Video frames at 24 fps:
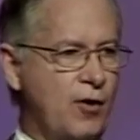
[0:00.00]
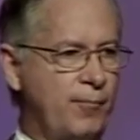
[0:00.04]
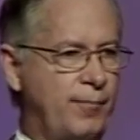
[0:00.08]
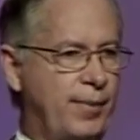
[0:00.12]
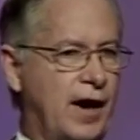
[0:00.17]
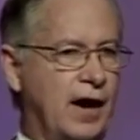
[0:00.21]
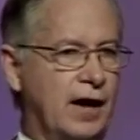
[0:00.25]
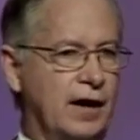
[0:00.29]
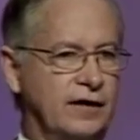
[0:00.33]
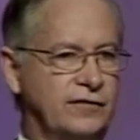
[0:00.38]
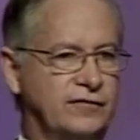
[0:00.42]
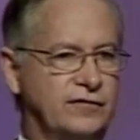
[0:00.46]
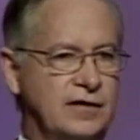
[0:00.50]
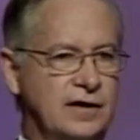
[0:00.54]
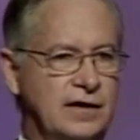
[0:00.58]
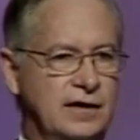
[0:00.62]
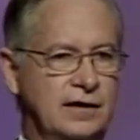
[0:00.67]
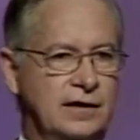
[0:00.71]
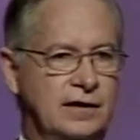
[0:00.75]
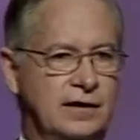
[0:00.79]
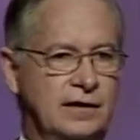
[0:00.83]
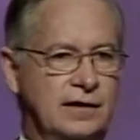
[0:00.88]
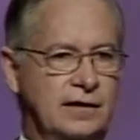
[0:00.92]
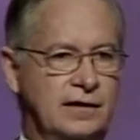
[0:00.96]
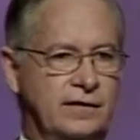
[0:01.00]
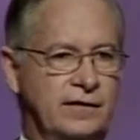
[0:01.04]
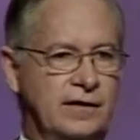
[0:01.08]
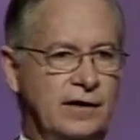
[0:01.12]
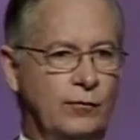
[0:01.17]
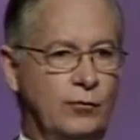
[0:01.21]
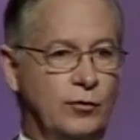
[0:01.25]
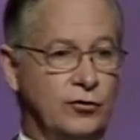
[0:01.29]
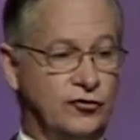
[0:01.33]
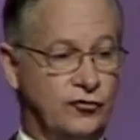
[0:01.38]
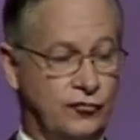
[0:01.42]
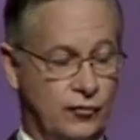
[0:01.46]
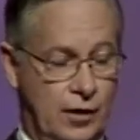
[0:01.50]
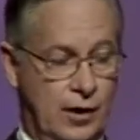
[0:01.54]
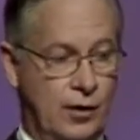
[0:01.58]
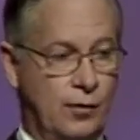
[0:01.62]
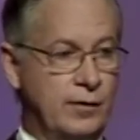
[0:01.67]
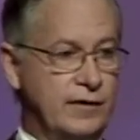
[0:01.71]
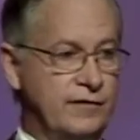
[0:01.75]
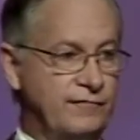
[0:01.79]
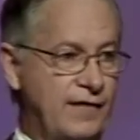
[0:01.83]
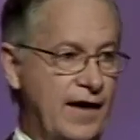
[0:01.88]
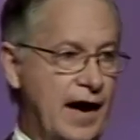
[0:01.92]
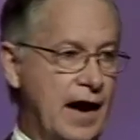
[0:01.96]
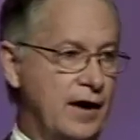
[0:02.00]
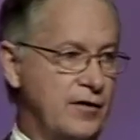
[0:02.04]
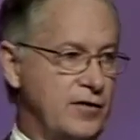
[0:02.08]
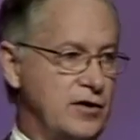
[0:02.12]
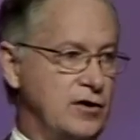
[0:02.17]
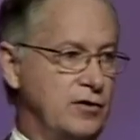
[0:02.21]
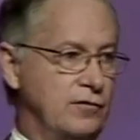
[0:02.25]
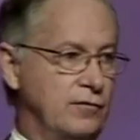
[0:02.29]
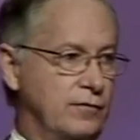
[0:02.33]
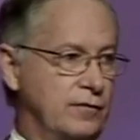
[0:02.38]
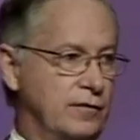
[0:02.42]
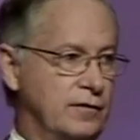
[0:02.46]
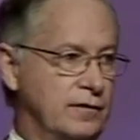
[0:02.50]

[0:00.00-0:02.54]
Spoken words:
policy that would grow in value,